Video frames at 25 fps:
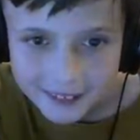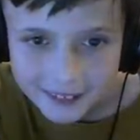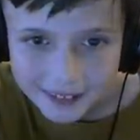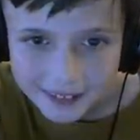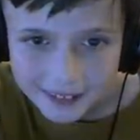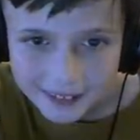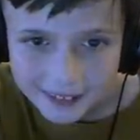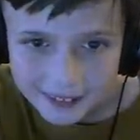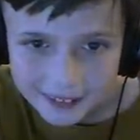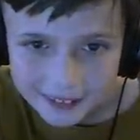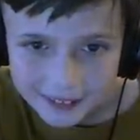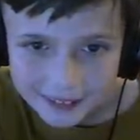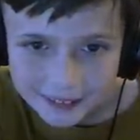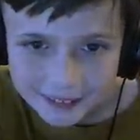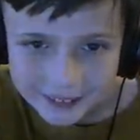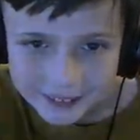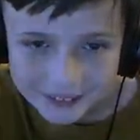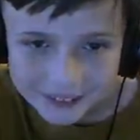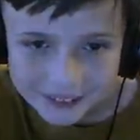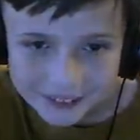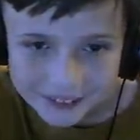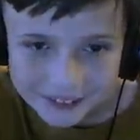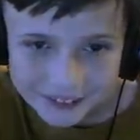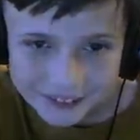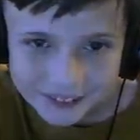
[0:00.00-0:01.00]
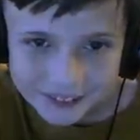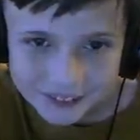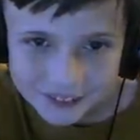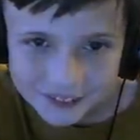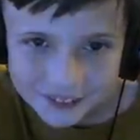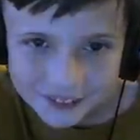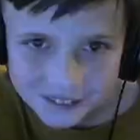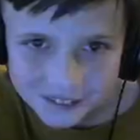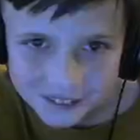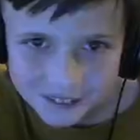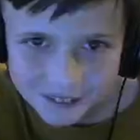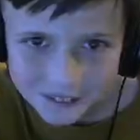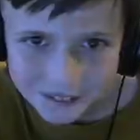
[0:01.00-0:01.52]

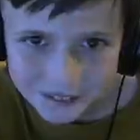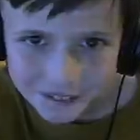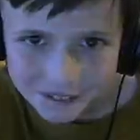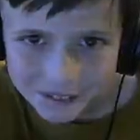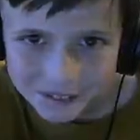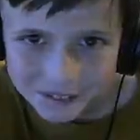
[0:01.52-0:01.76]
[no speech]